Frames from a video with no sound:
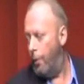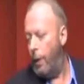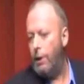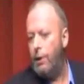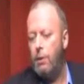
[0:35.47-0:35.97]

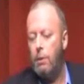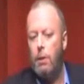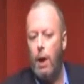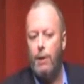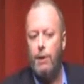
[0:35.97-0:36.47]
That's
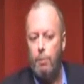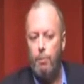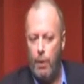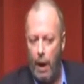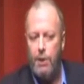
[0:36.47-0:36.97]

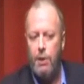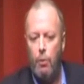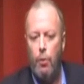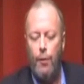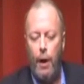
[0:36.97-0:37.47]

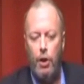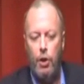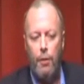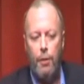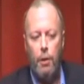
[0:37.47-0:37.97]
the
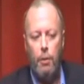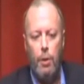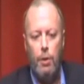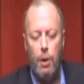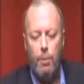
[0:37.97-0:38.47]
reflection, I think, that
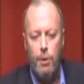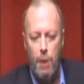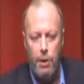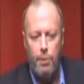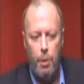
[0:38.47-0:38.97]
most
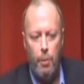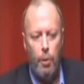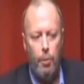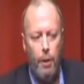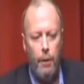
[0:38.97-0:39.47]
upsets
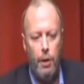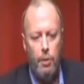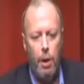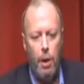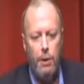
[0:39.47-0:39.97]
people about their
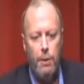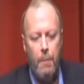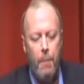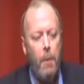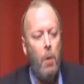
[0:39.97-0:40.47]
demise.
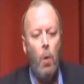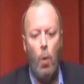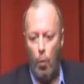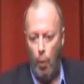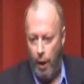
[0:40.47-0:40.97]

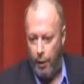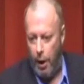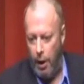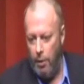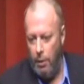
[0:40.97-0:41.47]
All right
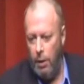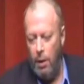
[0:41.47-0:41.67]
then,